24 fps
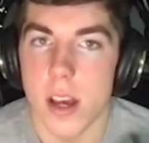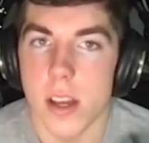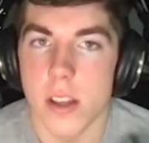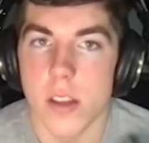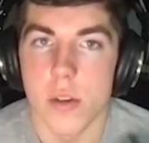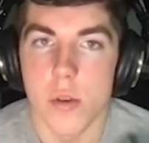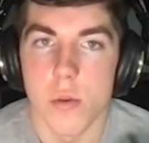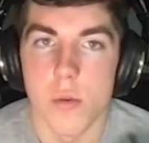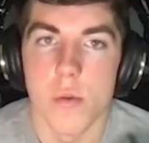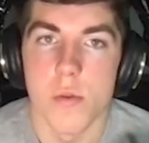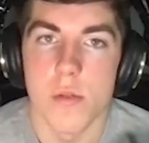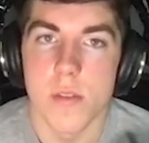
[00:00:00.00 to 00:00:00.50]

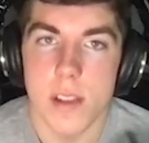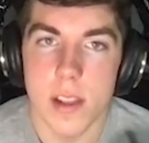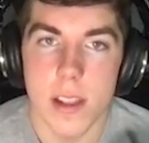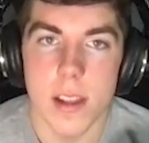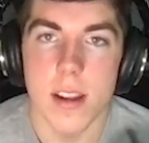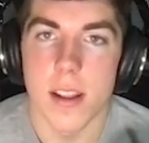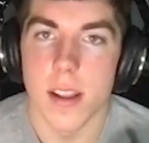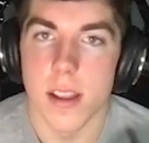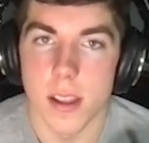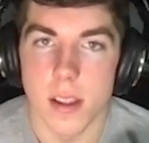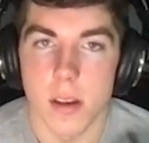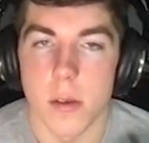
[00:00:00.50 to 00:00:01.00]
used it
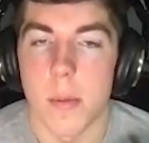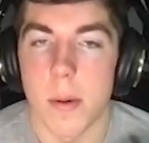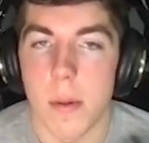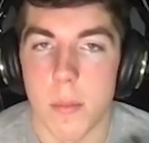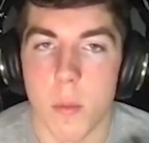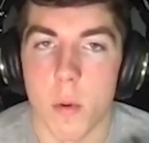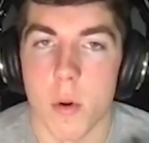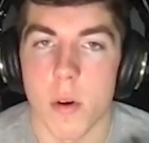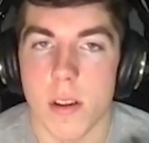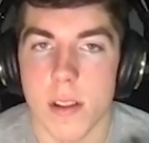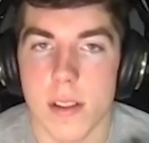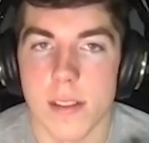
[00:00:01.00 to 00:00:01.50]
in a little bit
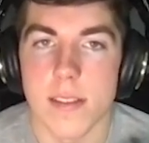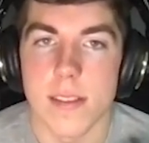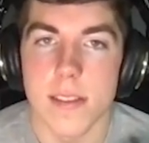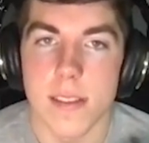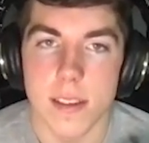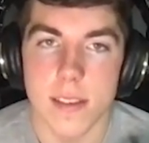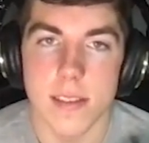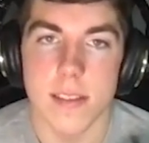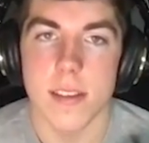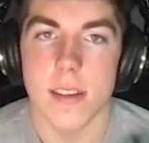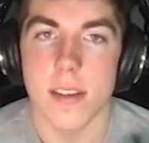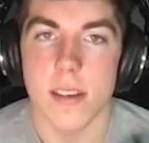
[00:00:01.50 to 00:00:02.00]
more
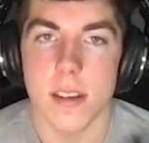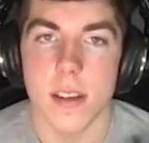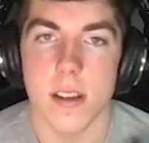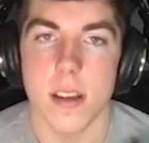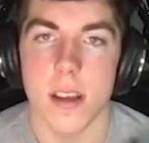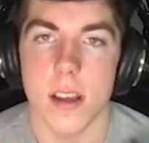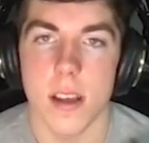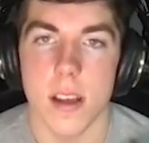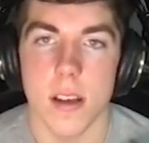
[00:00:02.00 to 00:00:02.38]
consistent